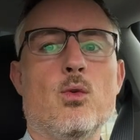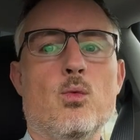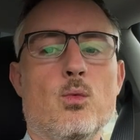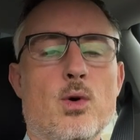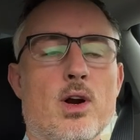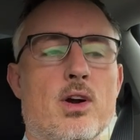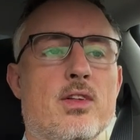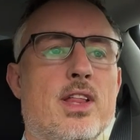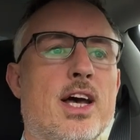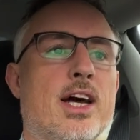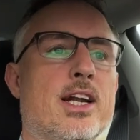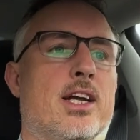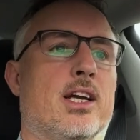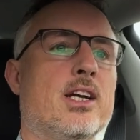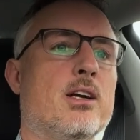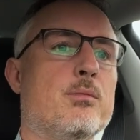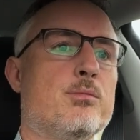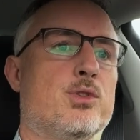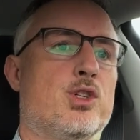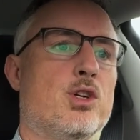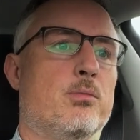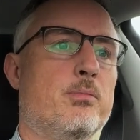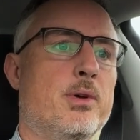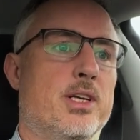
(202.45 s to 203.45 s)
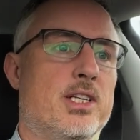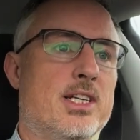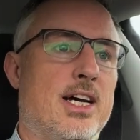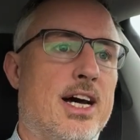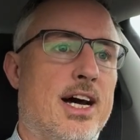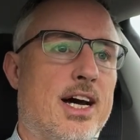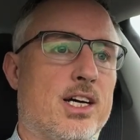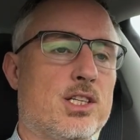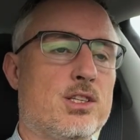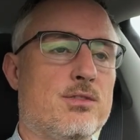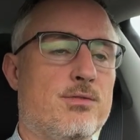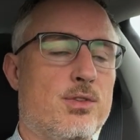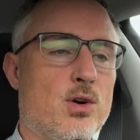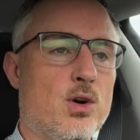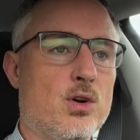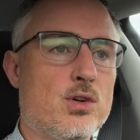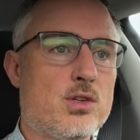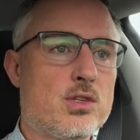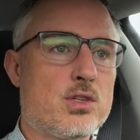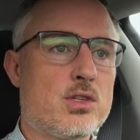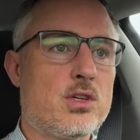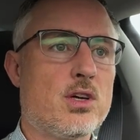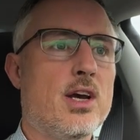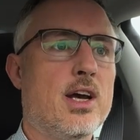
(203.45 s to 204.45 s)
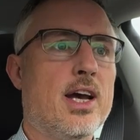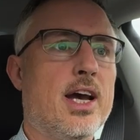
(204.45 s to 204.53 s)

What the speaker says: where that income should be taxed first